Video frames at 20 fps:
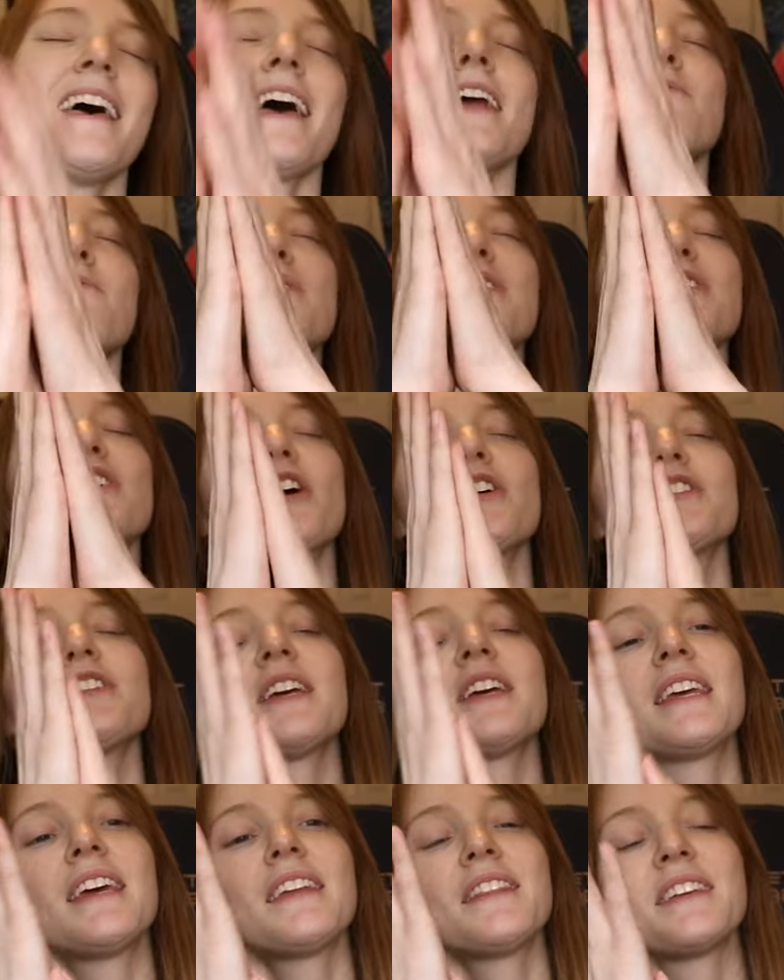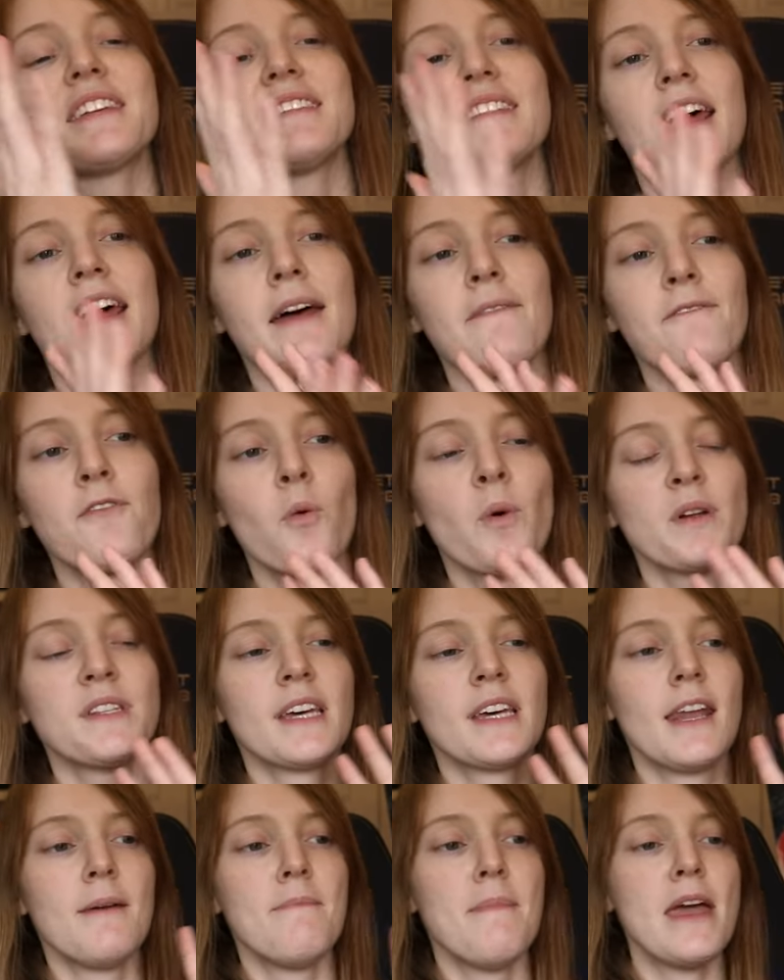then we start to get the setup for what's
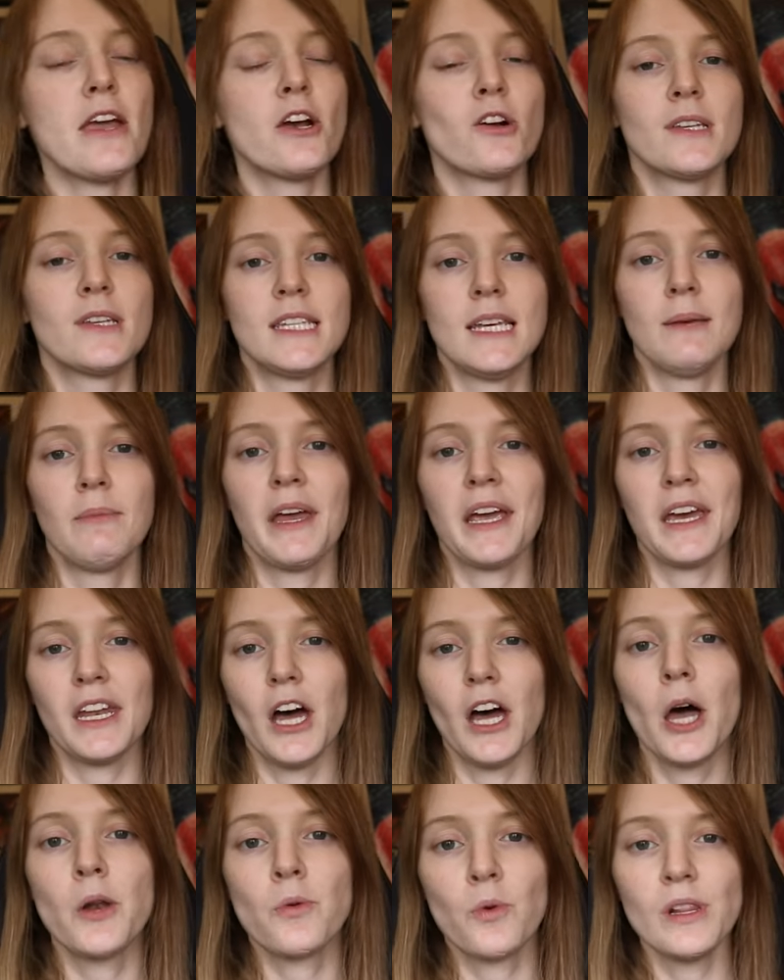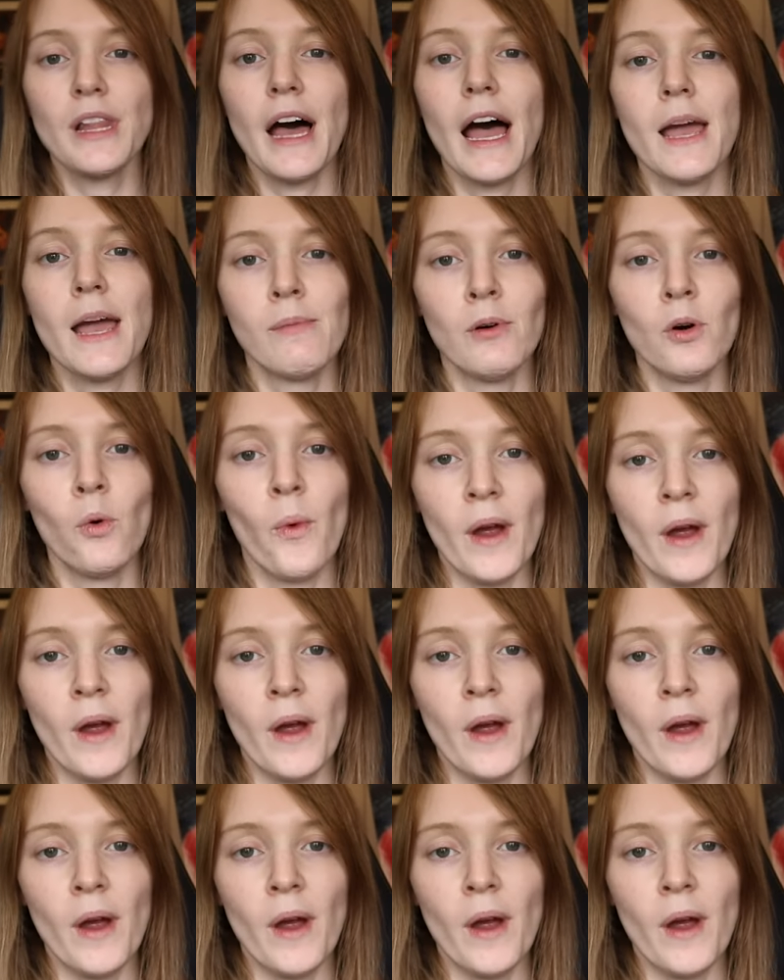gonna make her seem like an unreliable